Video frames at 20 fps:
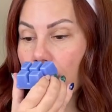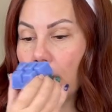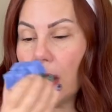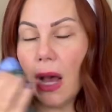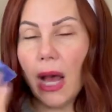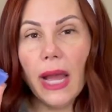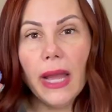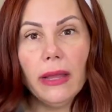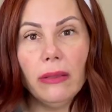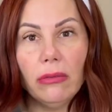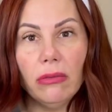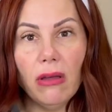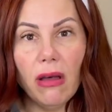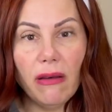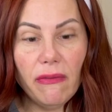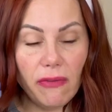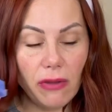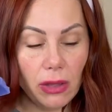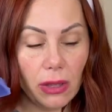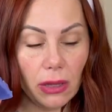I
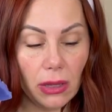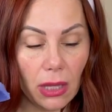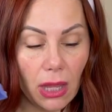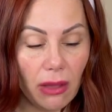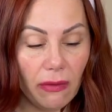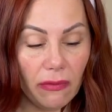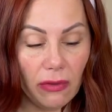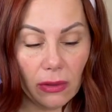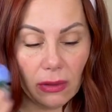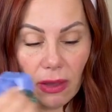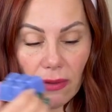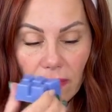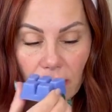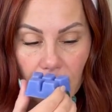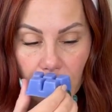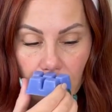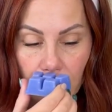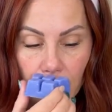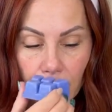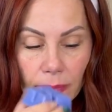love, love, love
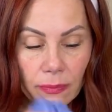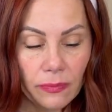this.